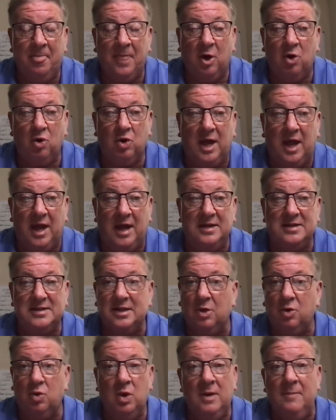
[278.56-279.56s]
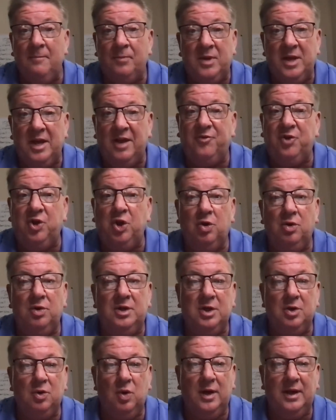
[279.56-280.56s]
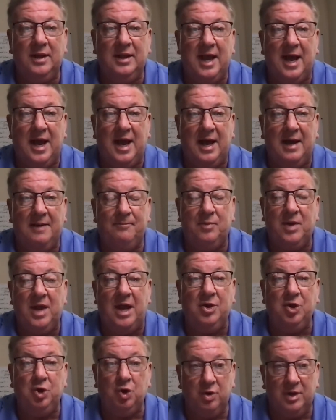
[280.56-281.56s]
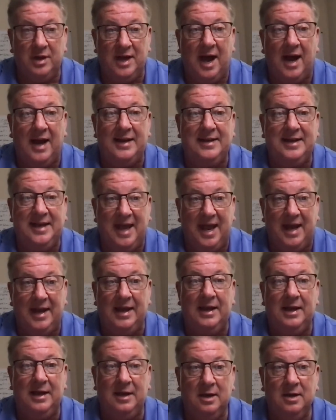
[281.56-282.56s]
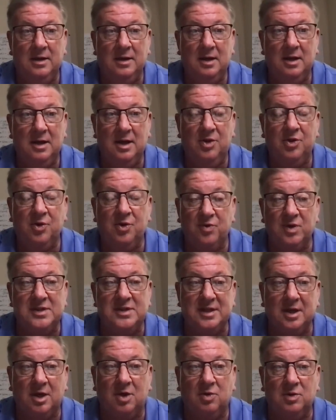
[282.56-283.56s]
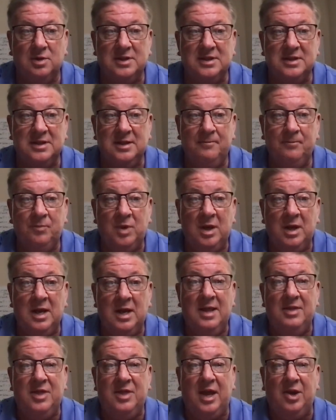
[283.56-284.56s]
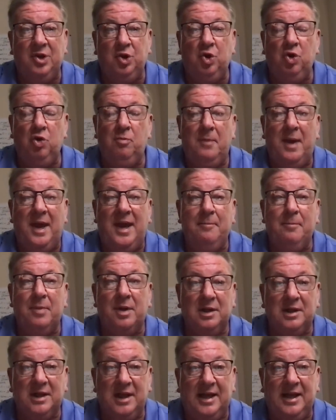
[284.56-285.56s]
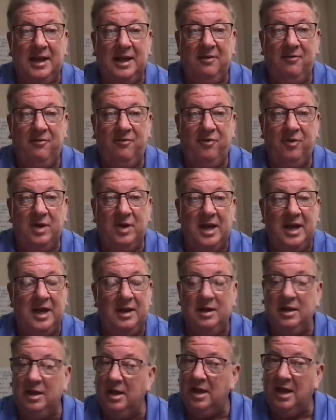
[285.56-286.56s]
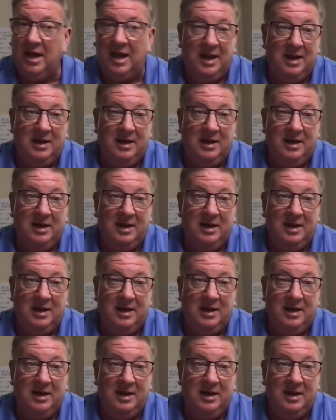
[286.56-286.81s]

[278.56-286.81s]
Okay, so if you're doing that and you're not getting the results, then you may believe in